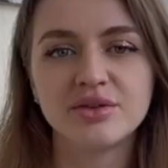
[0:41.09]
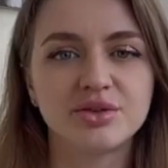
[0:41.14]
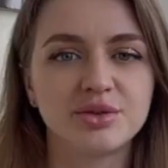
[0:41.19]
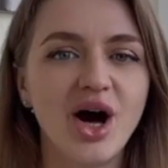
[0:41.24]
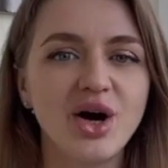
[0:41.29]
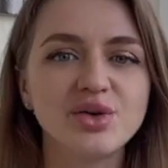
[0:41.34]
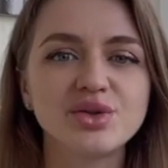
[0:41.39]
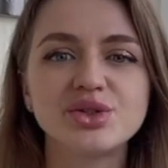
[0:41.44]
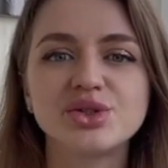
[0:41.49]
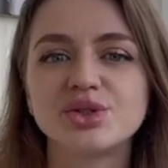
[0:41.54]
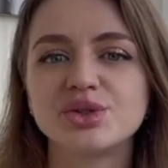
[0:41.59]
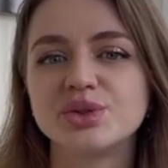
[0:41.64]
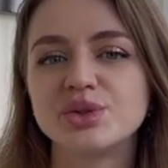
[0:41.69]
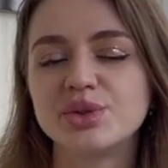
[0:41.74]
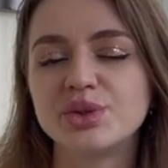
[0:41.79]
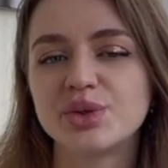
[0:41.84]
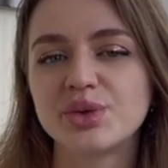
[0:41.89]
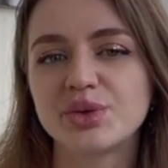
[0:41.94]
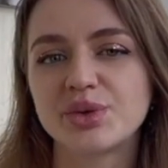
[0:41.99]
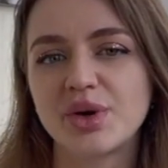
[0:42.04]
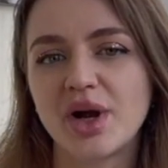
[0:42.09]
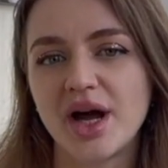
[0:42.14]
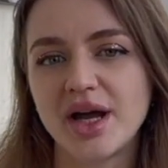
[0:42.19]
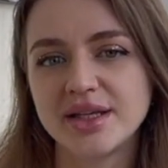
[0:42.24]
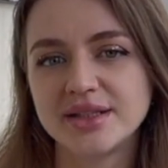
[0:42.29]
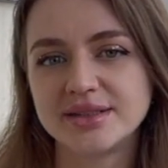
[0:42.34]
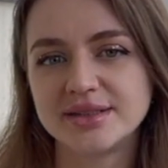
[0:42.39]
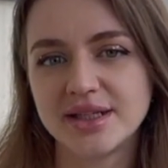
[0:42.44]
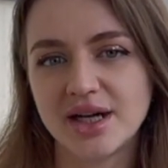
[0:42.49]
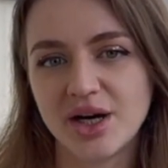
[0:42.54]
How to
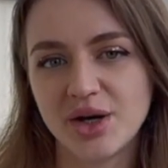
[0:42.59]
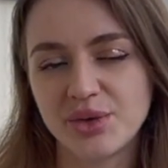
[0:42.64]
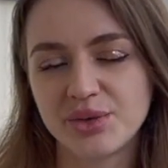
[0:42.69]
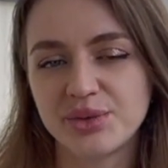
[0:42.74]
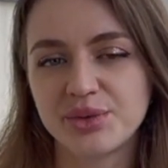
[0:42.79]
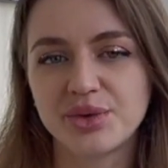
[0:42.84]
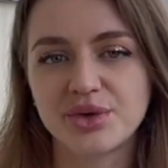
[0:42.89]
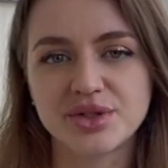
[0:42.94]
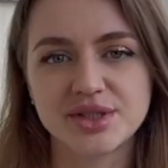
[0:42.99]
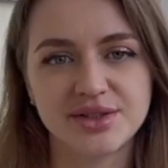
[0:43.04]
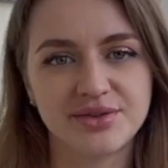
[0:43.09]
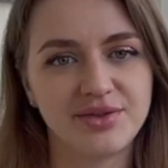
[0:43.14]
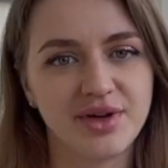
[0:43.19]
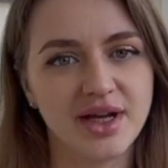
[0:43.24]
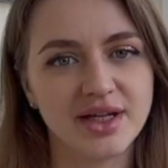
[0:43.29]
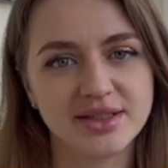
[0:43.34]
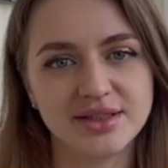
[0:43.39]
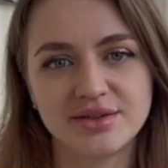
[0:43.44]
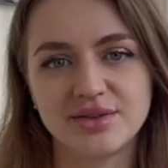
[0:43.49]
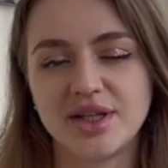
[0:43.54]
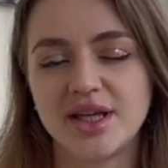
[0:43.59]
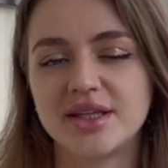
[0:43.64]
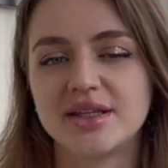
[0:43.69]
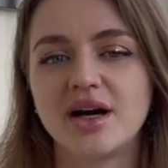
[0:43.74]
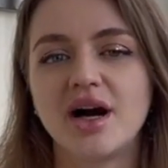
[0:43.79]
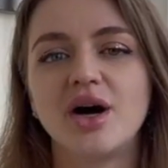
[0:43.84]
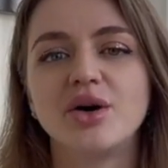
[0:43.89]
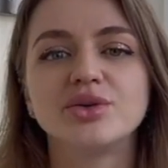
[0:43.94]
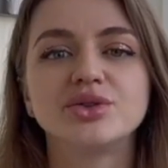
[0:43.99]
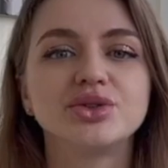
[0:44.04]
write down words effectively and
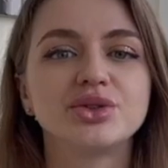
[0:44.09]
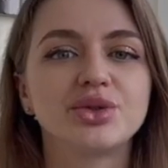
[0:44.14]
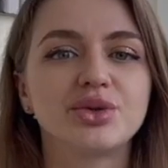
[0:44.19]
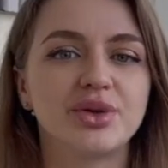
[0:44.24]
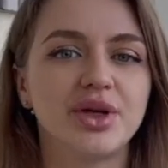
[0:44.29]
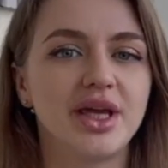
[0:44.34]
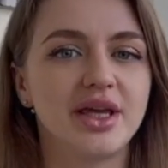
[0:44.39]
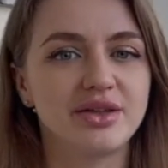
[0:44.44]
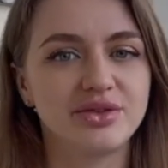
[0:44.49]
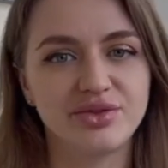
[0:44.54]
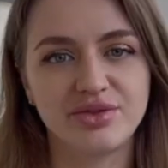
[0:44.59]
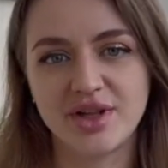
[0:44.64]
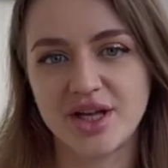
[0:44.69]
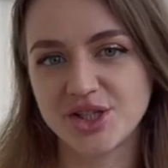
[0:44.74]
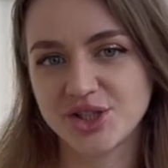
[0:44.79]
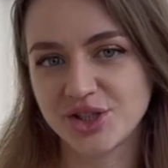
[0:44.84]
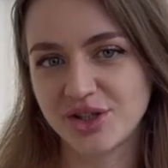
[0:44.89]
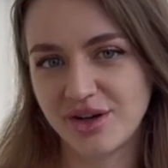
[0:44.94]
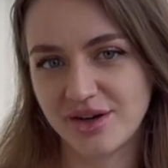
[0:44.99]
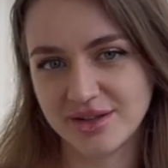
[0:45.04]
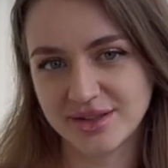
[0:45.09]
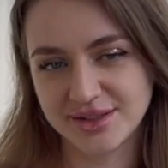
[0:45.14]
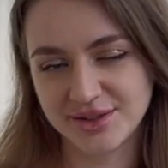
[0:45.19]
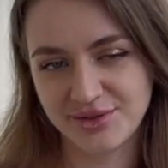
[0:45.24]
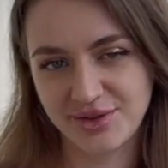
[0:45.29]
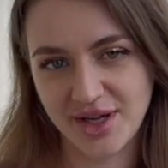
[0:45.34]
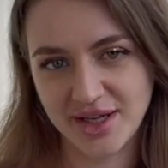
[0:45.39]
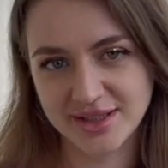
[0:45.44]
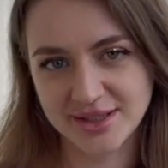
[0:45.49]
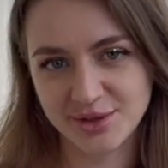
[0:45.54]
how to create flashcards
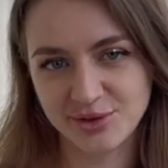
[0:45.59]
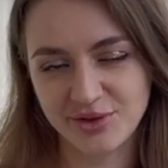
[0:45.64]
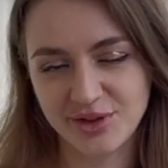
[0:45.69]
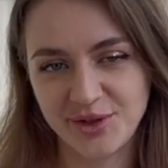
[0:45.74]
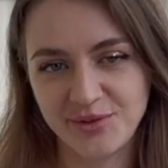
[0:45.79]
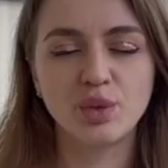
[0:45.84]
effectively.